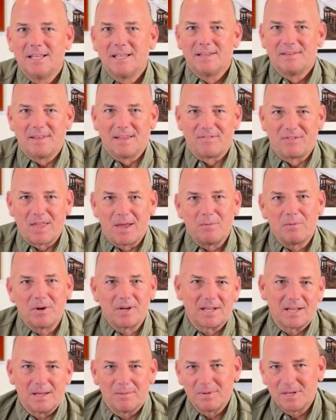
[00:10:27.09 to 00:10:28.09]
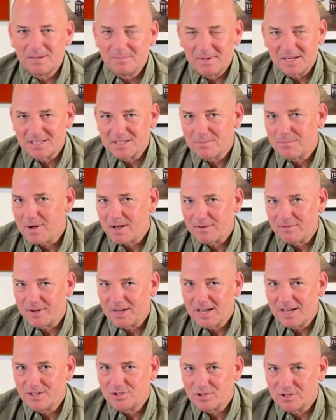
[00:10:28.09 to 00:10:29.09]
if they want to come in and make some
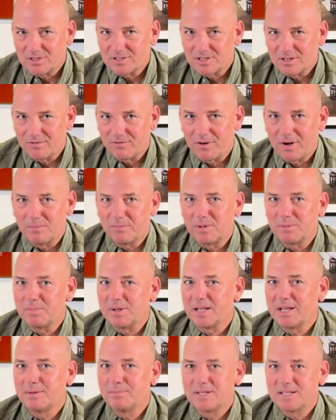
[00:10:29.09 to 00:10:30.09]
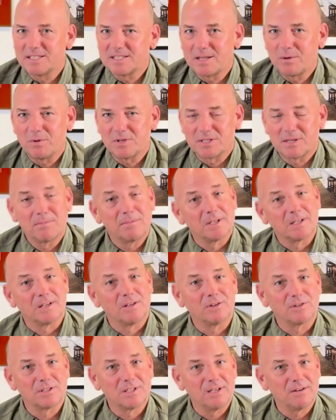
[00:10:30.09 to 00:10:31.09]
modifications to the framing plan because they want something to
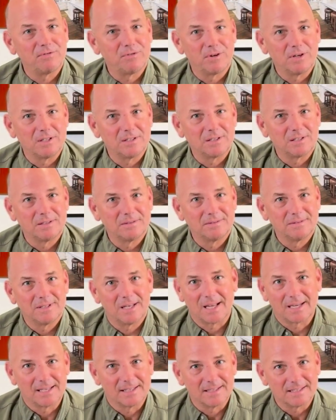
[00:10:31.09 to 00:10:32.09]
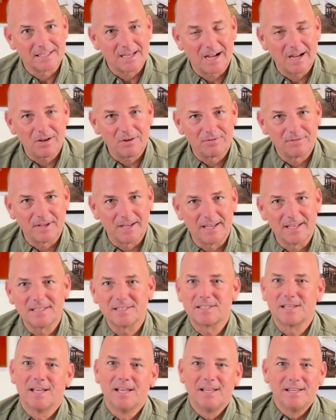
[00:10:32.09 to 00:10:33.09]
look different, like in the tile
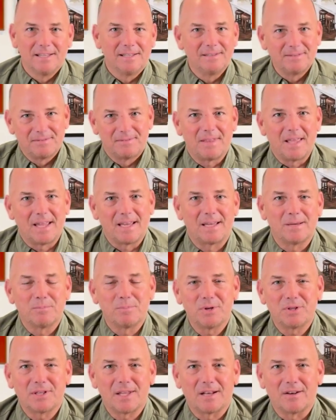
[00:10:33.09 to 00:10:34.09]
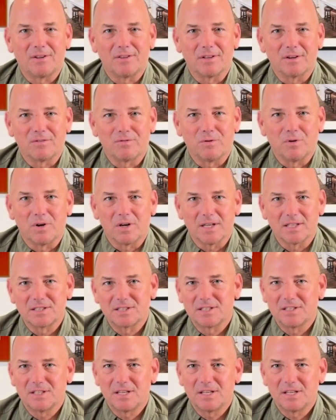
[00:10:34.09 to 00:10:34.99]
phase, they can put that on there for us.